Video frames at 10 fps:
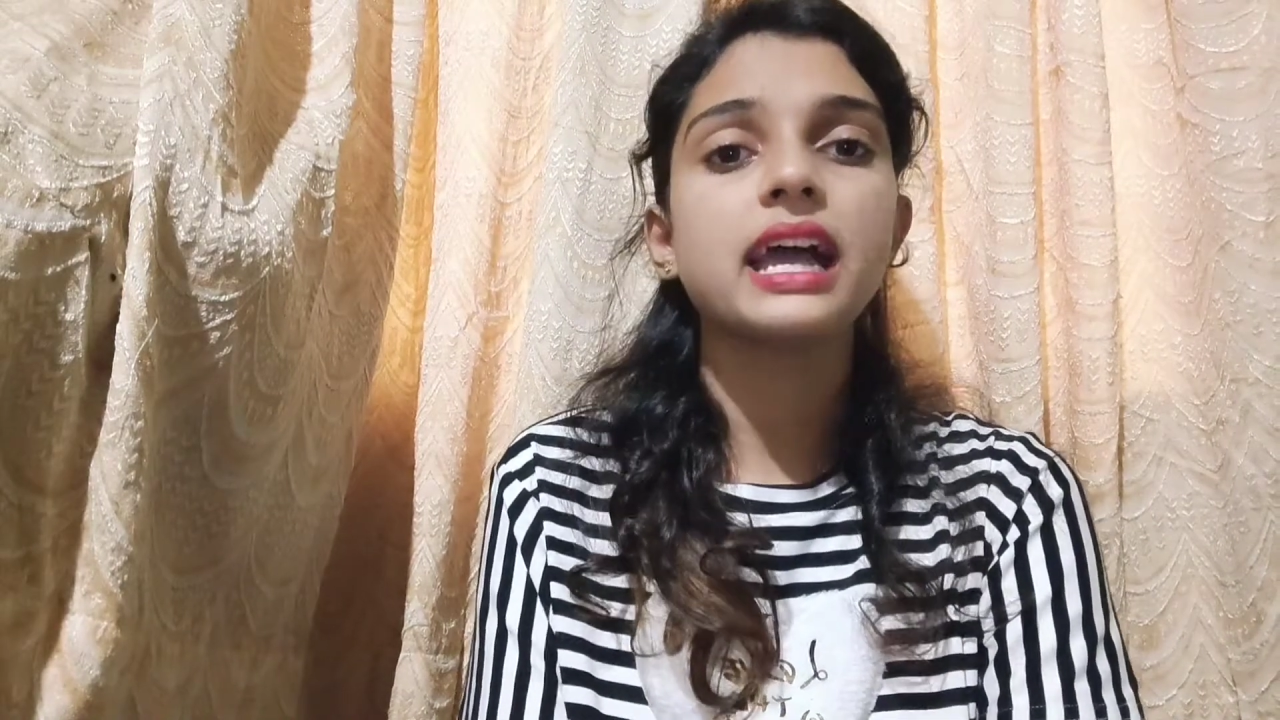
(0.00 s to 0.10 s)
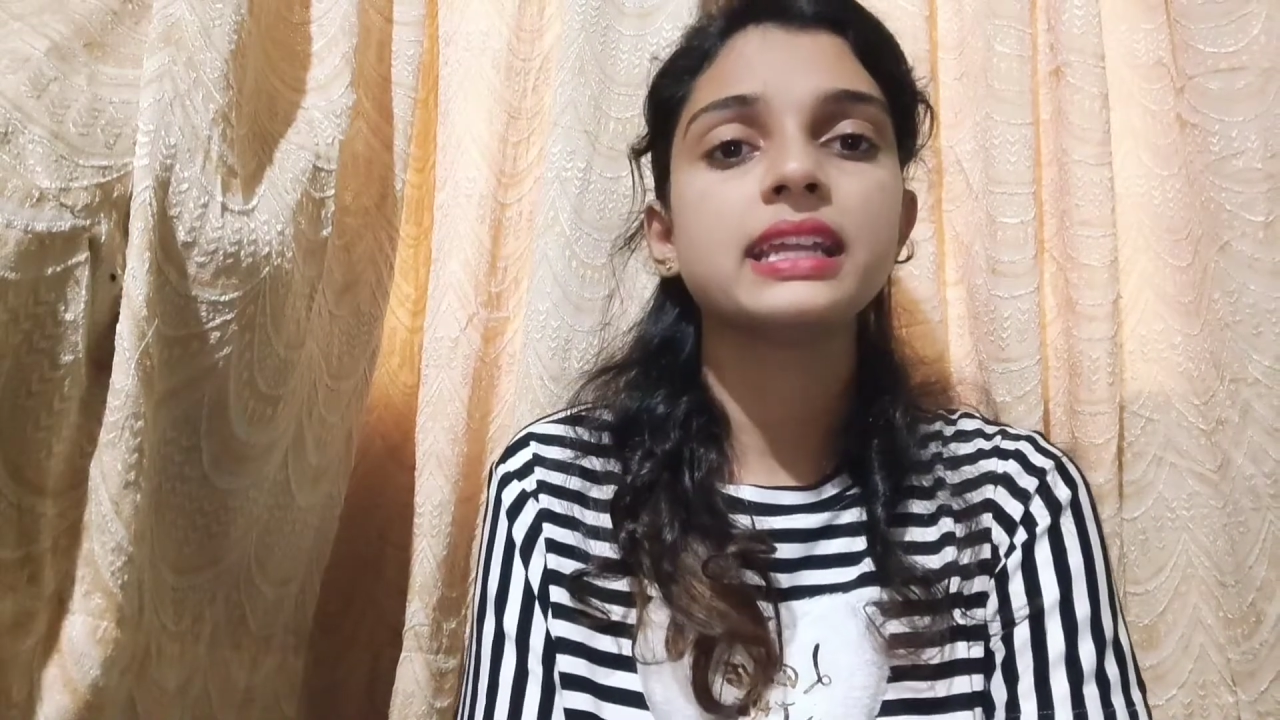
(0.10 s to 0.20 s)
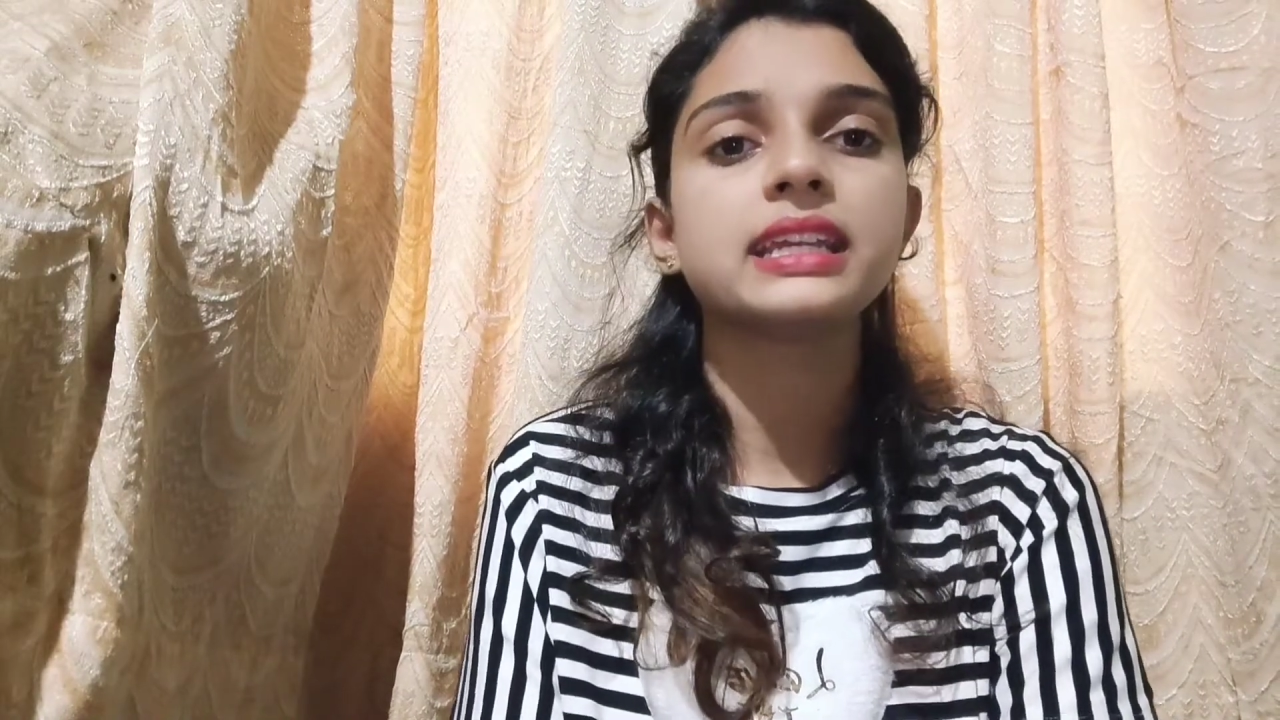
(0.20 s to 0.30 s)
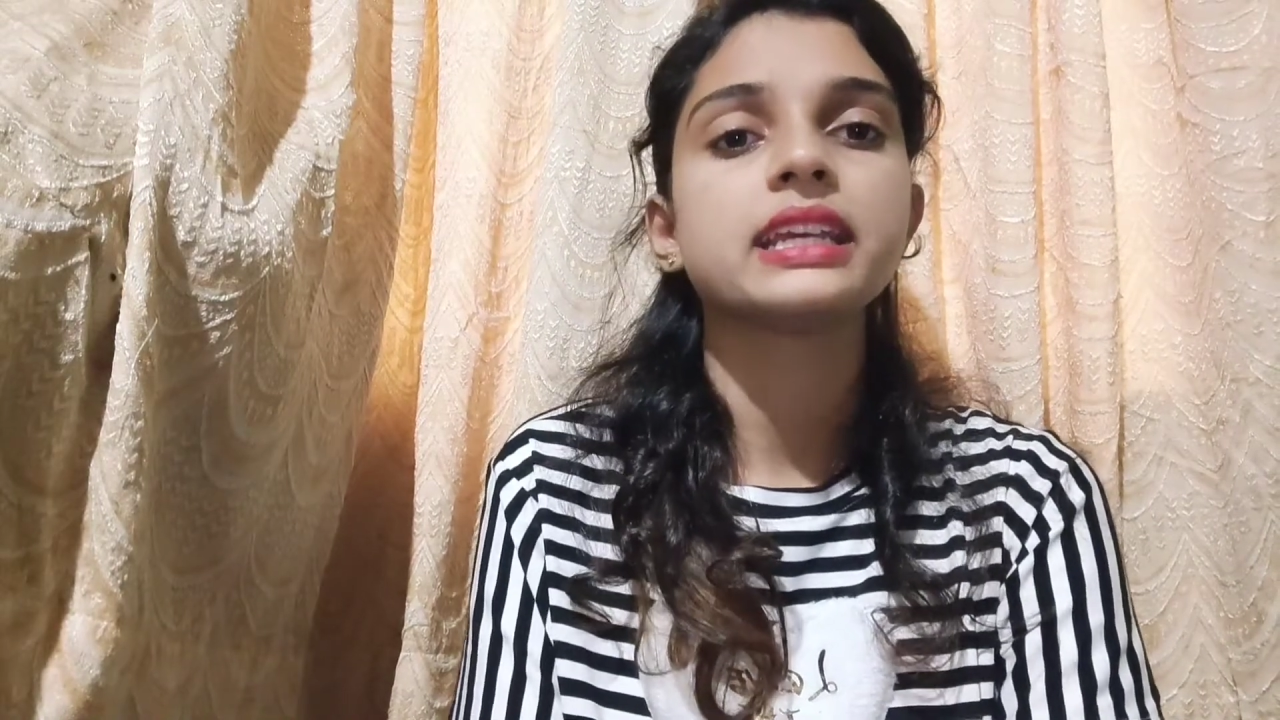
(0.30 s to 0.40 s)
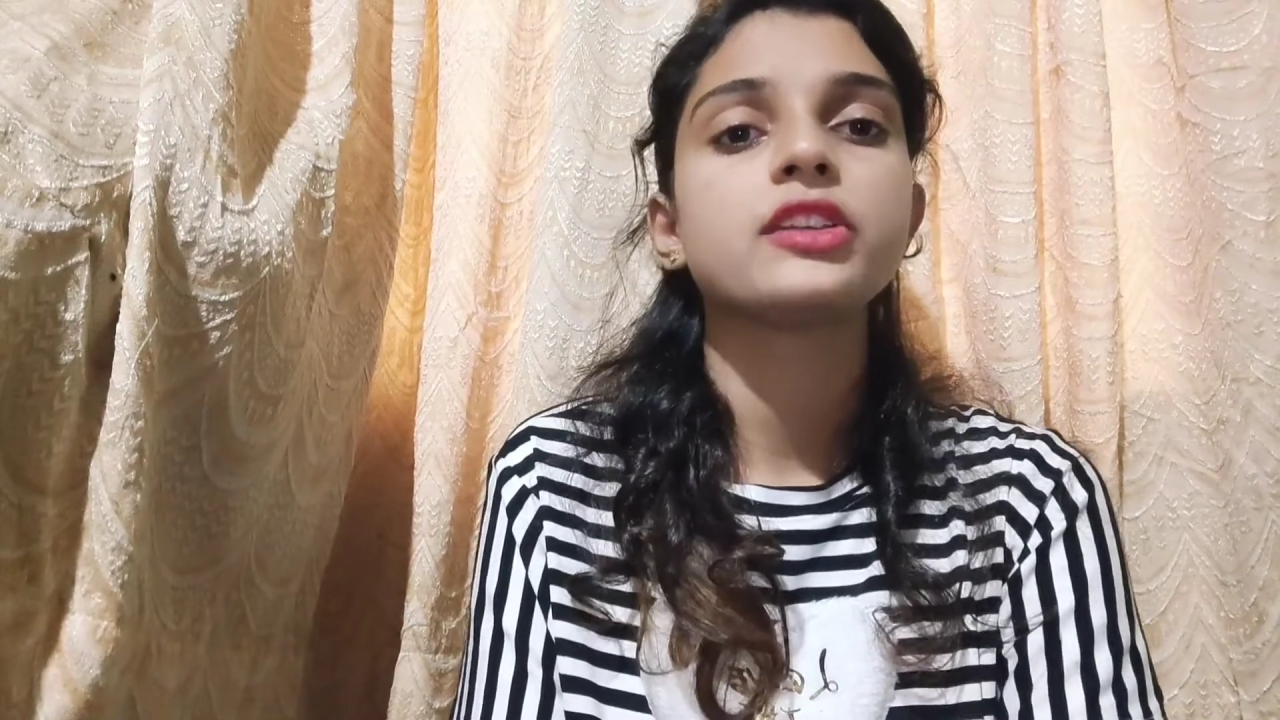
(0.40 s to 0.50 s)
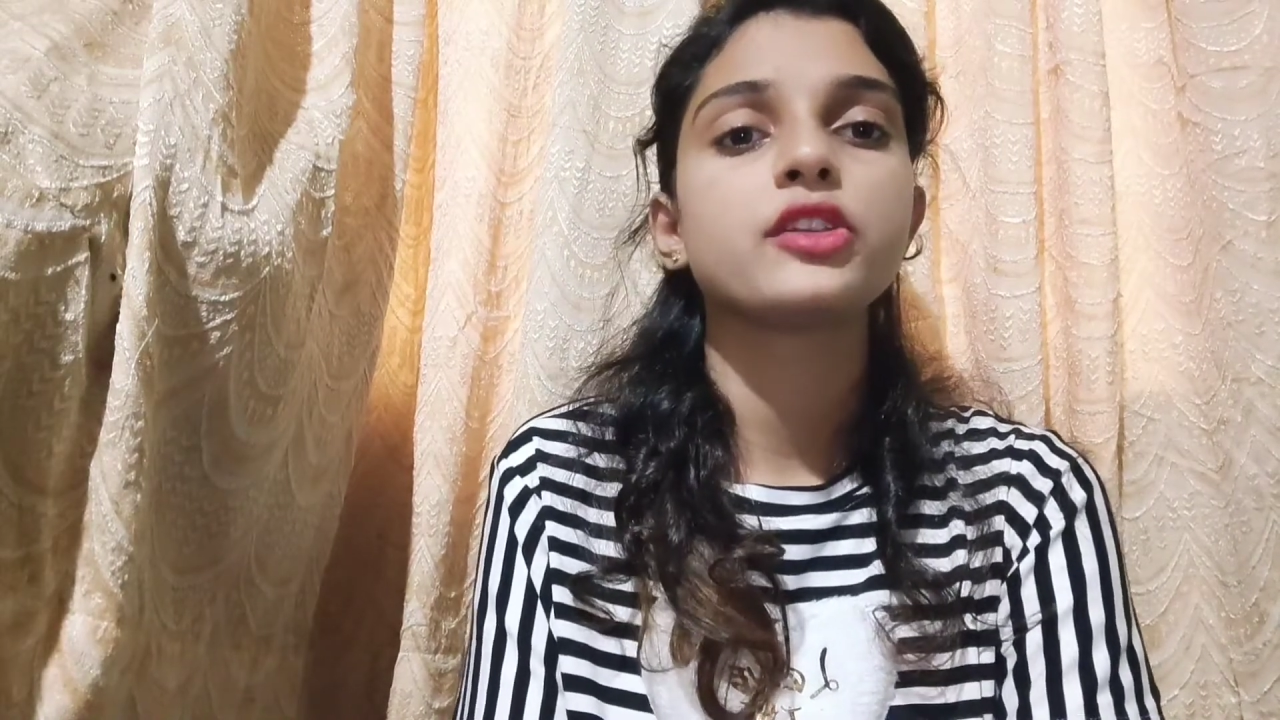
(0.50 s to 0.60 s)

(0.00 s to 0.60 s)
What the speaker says: highly